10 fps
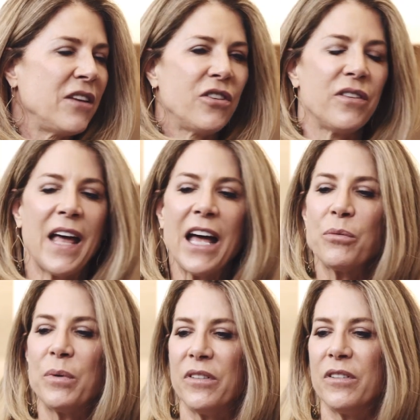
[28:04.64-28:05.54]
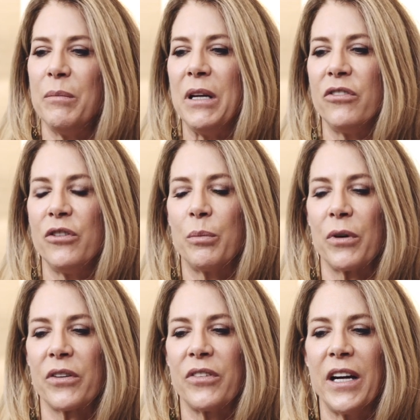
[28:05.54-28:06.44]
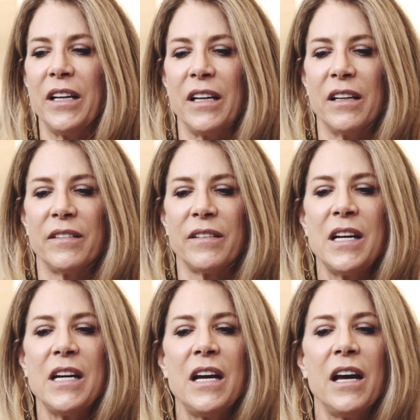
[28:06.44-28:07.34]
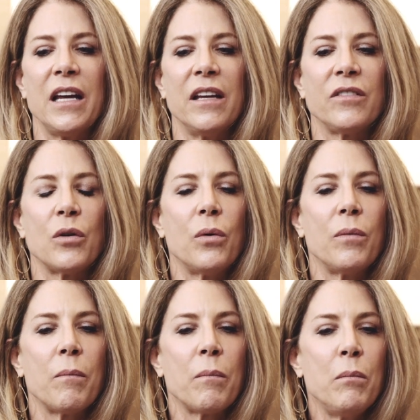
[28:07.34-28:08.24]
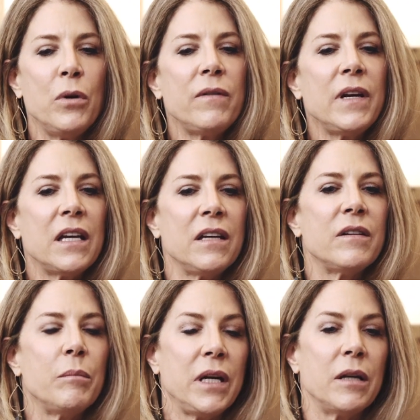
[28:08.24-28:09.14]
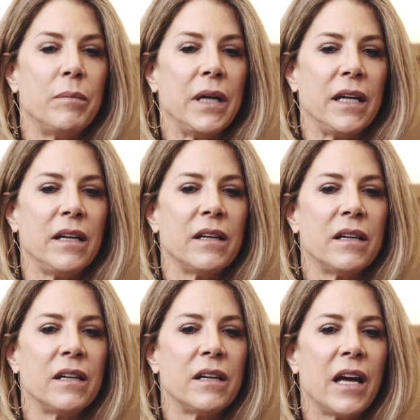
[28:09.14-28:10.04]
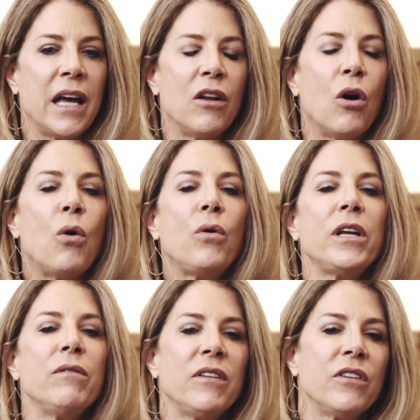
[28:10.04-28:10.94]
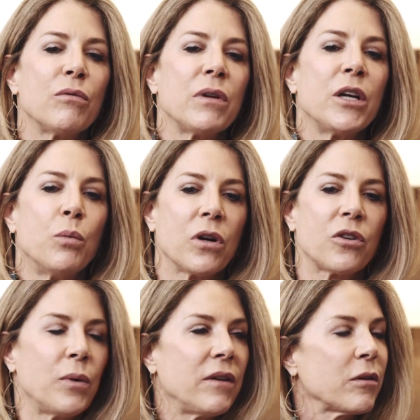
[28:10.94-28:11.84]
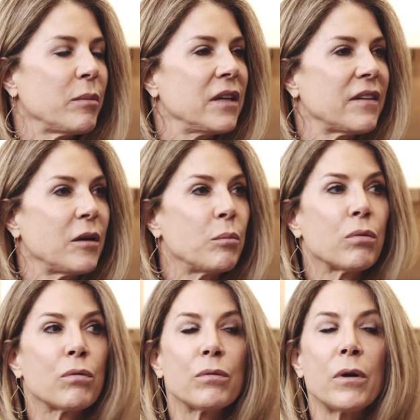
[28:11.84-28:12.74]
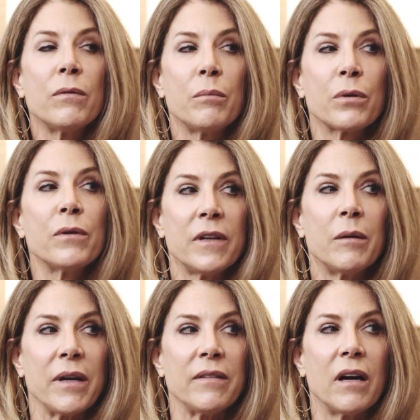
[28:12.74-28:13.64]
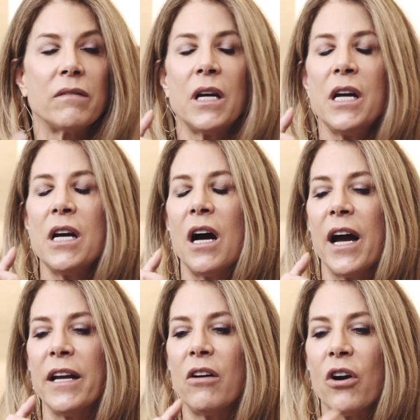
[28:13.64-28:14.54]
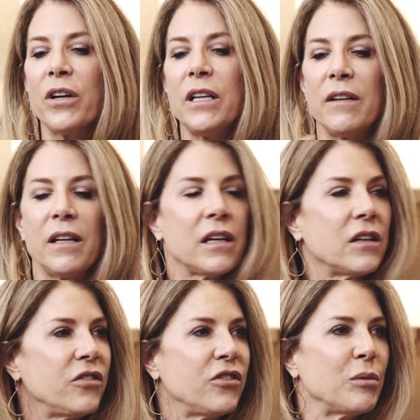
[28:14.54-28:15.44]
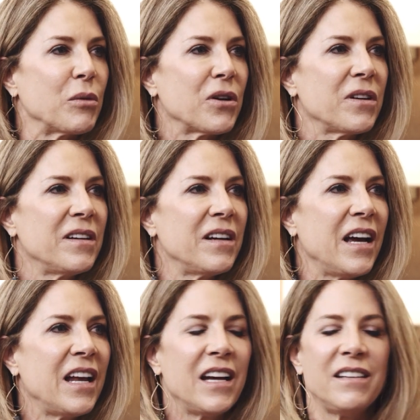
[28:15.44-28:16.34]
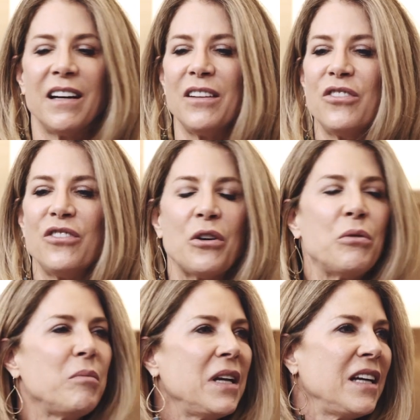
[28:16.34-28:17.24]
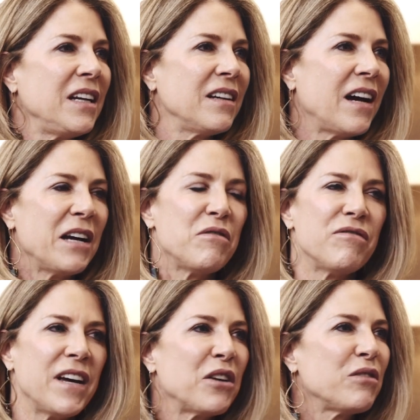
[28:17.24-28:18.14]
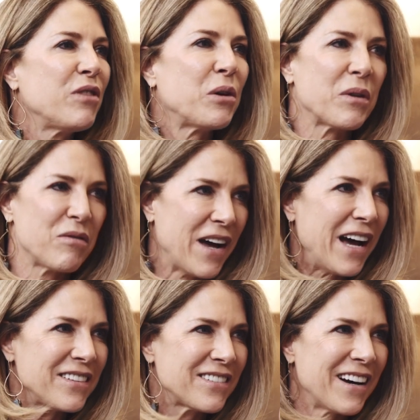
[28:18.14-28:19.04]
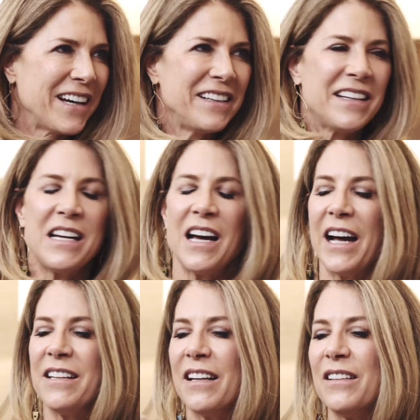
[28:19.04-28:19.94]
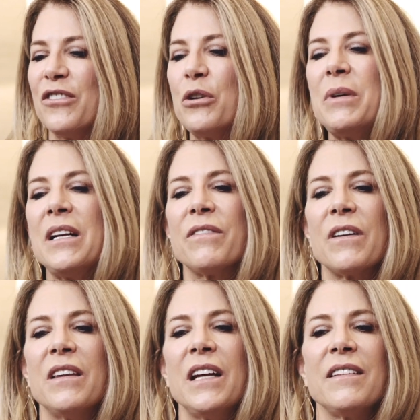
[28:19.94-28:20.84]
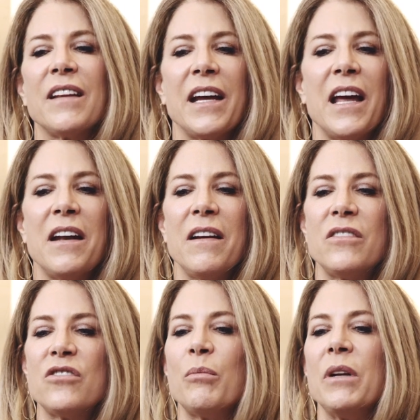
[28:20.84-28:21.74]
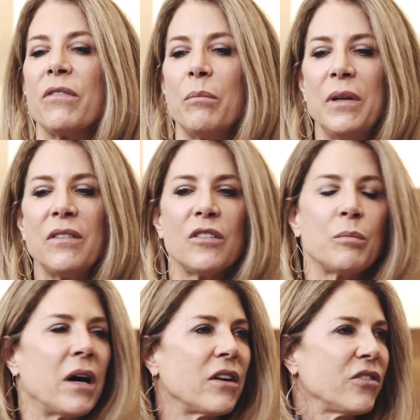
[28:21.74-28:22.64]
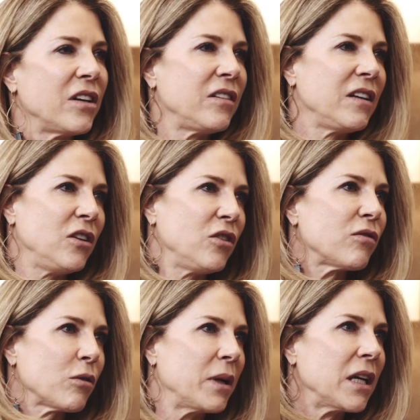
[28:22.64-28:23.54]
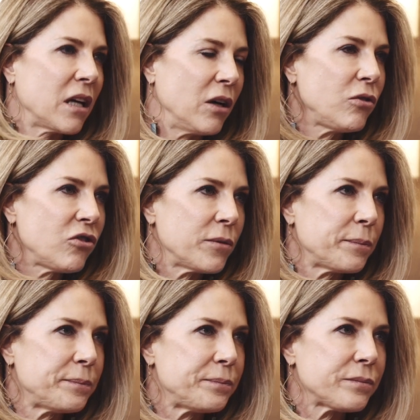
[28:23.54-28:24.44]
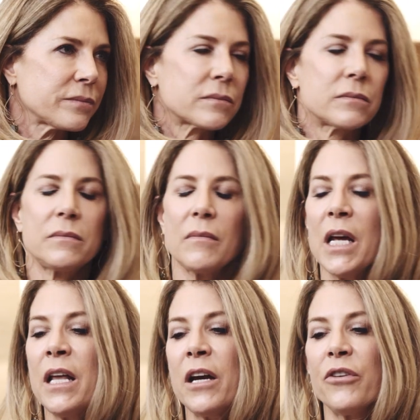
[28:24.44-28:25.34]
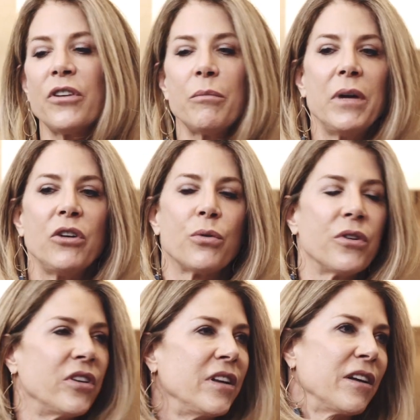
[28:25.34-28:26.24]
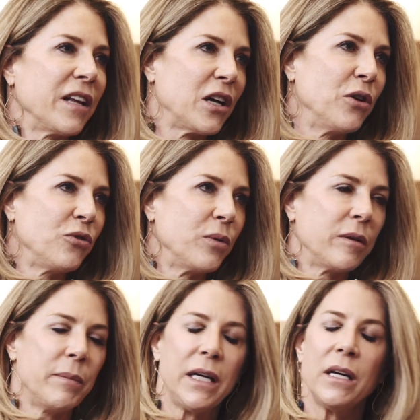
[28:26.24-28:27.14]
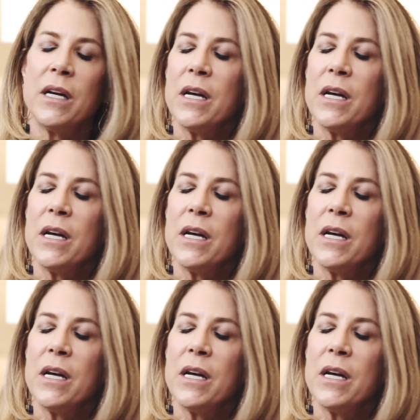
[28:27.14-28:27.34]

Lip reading: And so that's what's to me super exciting is moving into B2B. And the only reason it really worked well for me is I'd proven it myself. I'd already done the consumer, and I'd failed forward fast, right? I'd done so many different things, so many different business models that's easy for me to coach. And I also have mentors in there that coach with me.